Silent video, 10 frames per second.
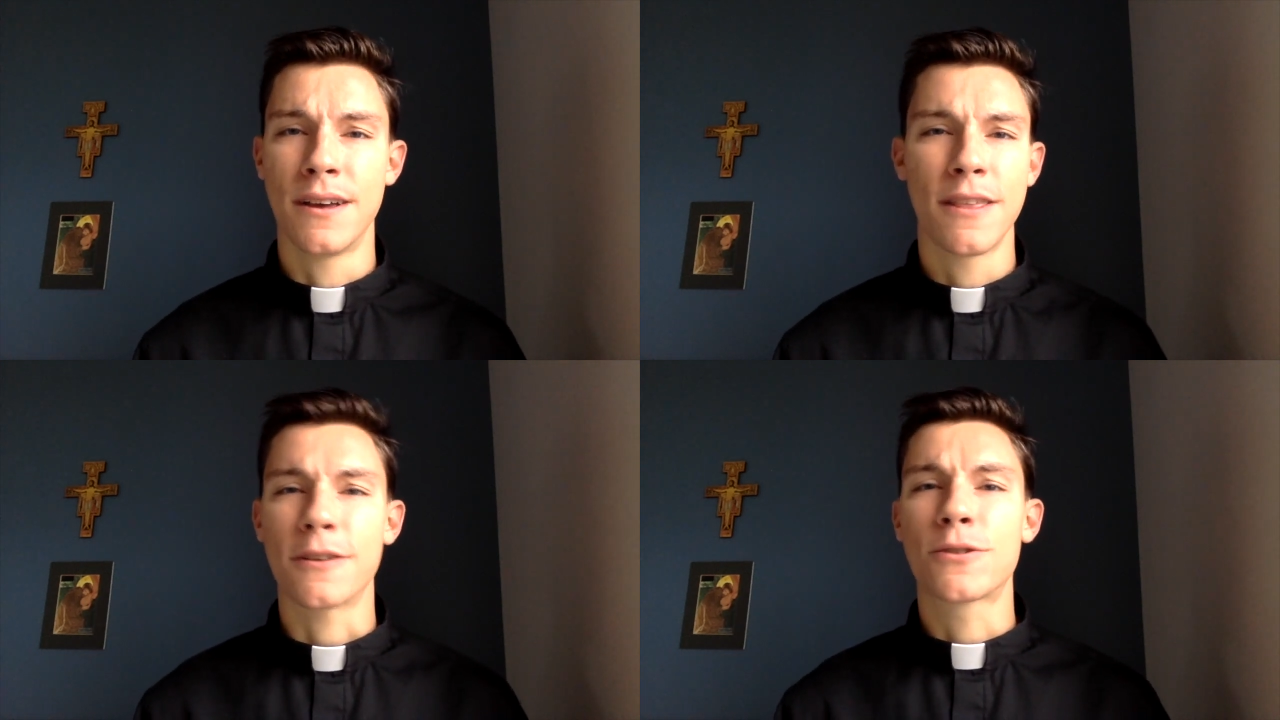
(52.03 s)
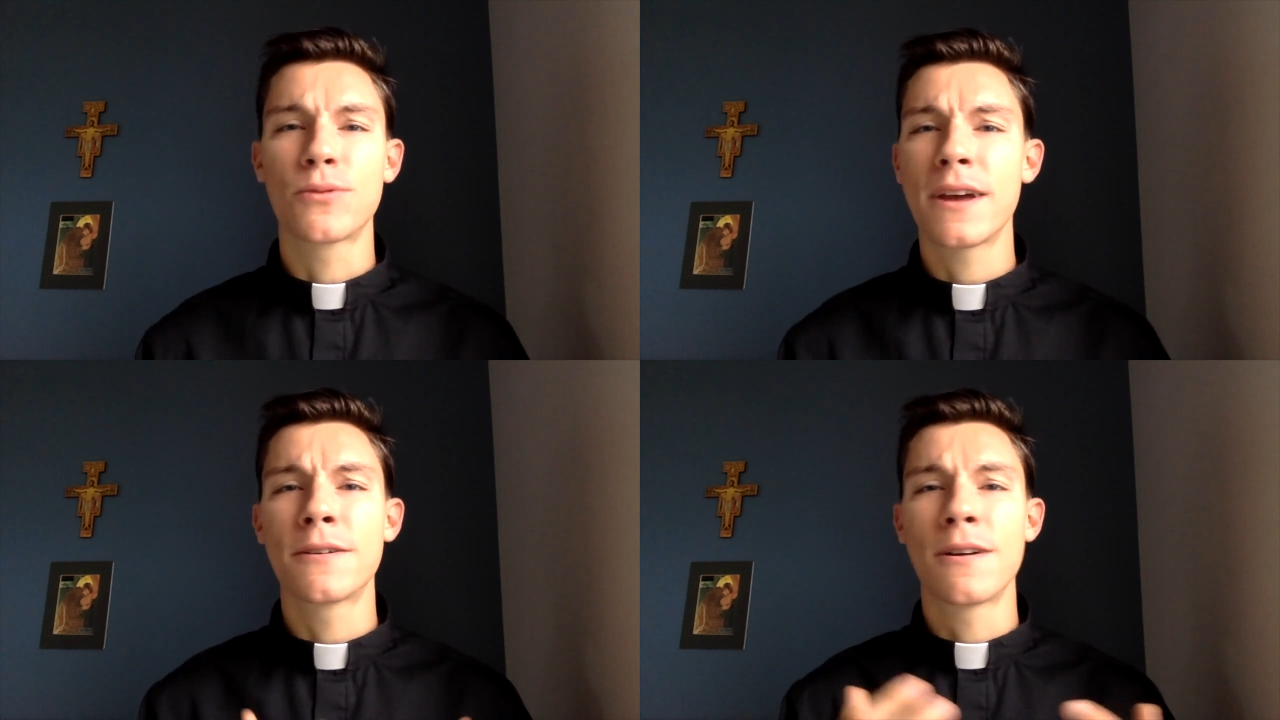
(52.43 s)
the
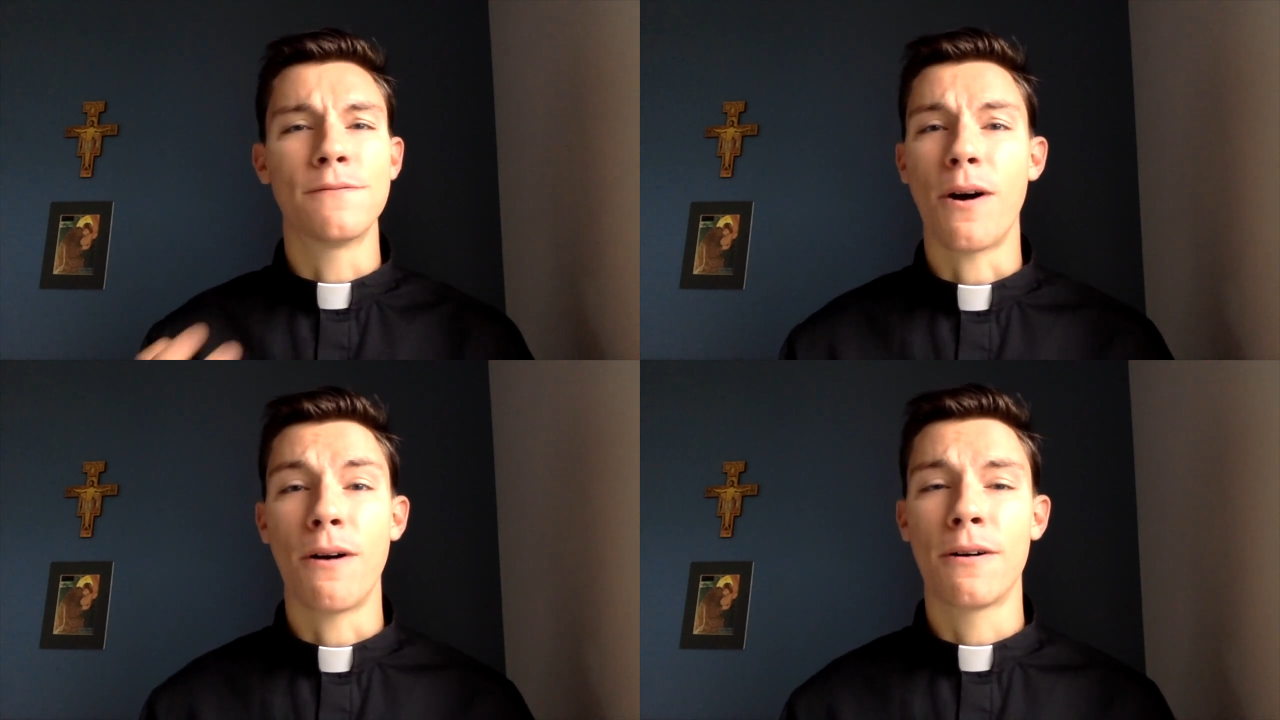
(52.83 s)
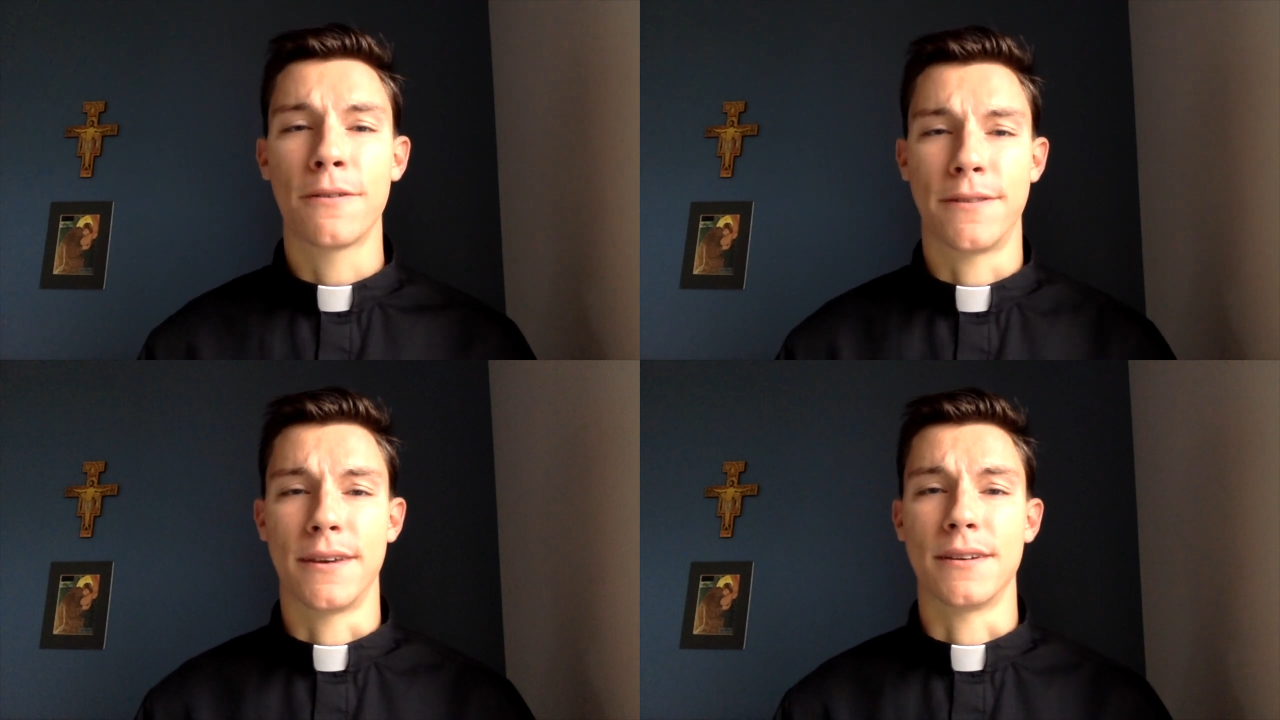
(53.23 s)
Creator of all
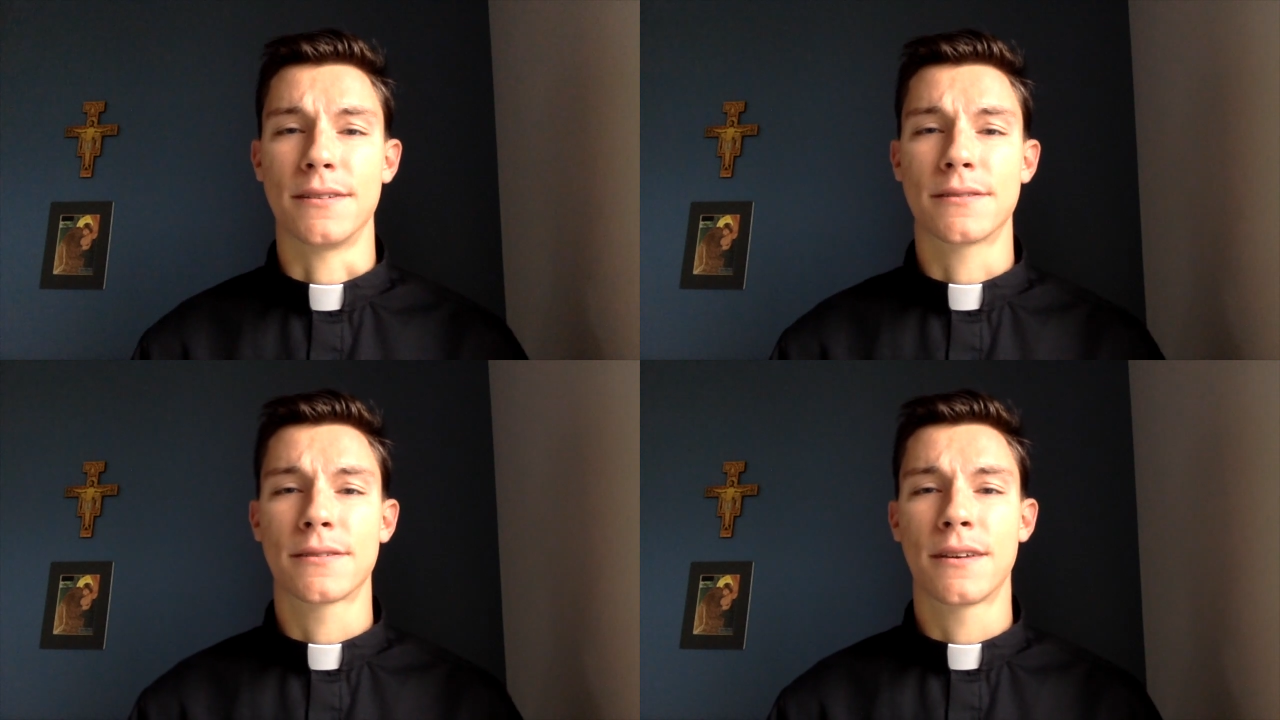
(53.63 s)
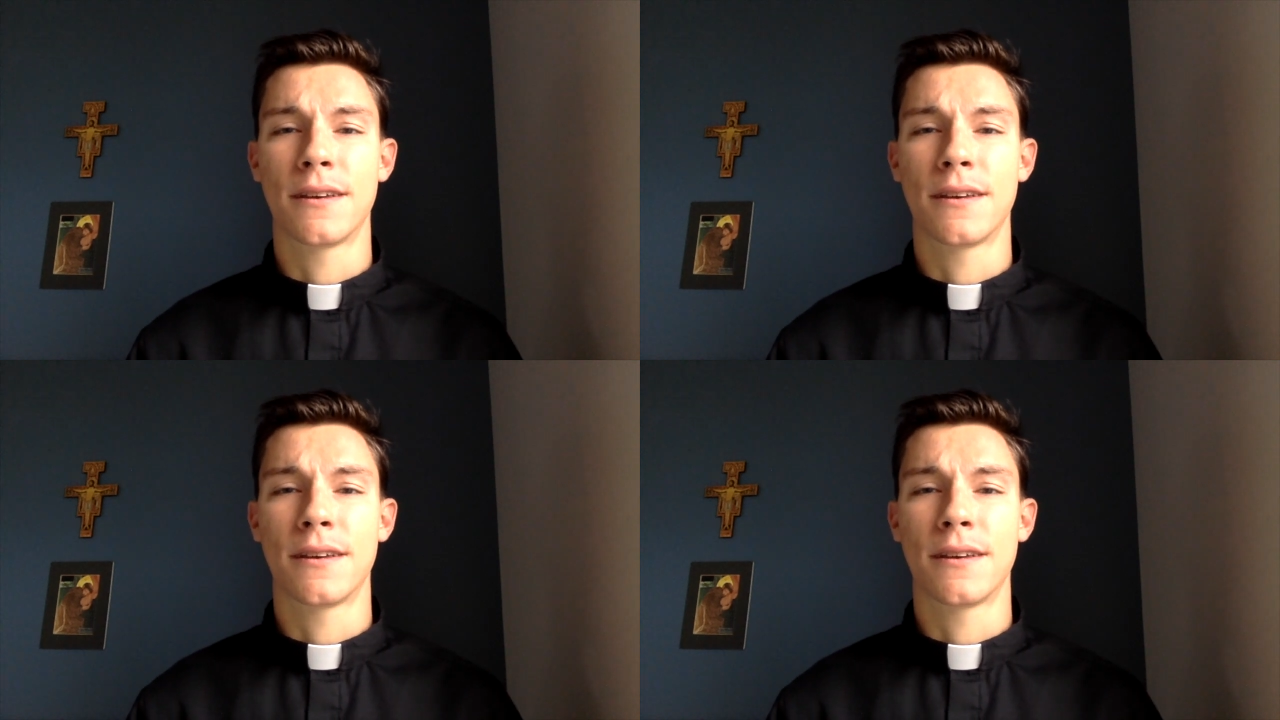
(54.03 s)
things.